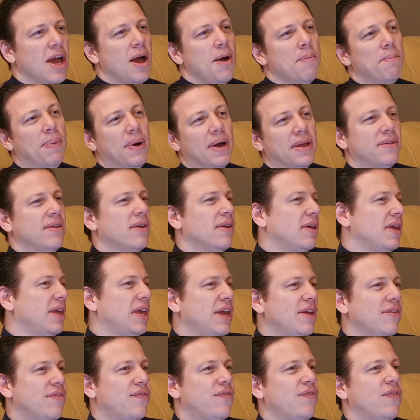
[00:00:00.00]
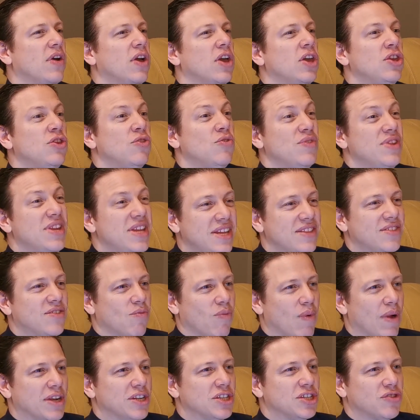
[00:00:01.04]
But if you need the
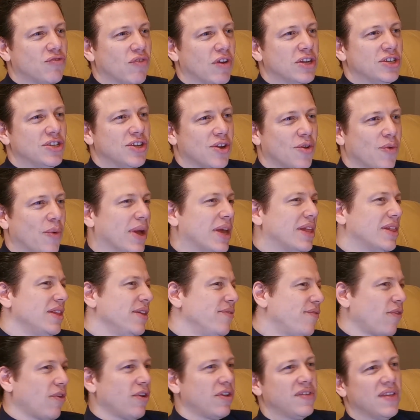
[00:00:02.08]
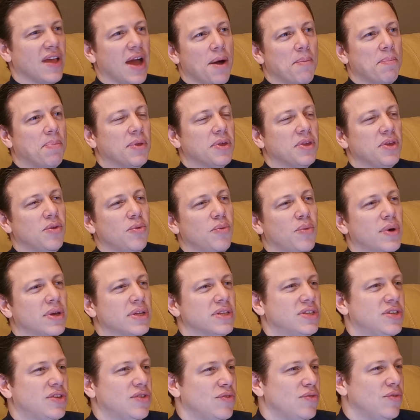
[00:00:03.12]
registration quickly, for example, you
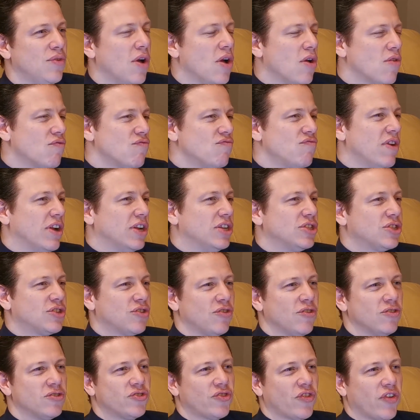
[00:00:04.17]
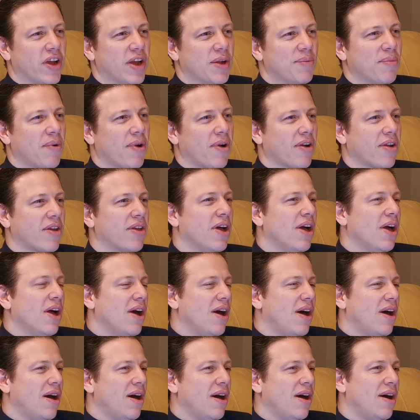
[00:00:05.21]
want to register your trademark
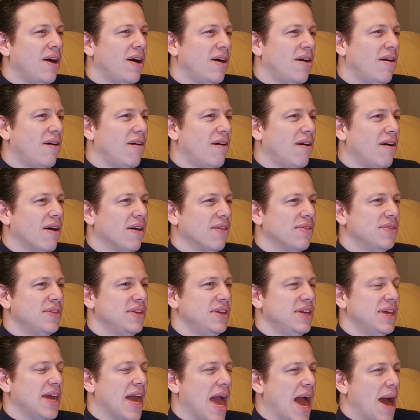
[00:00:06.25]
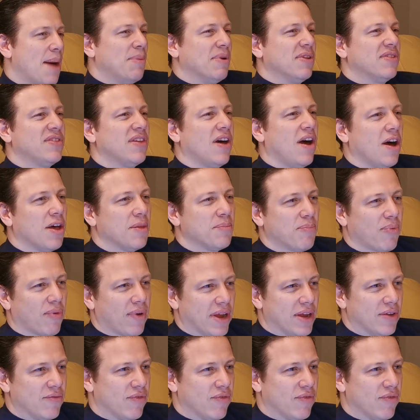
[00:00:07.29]
on the Amazon brand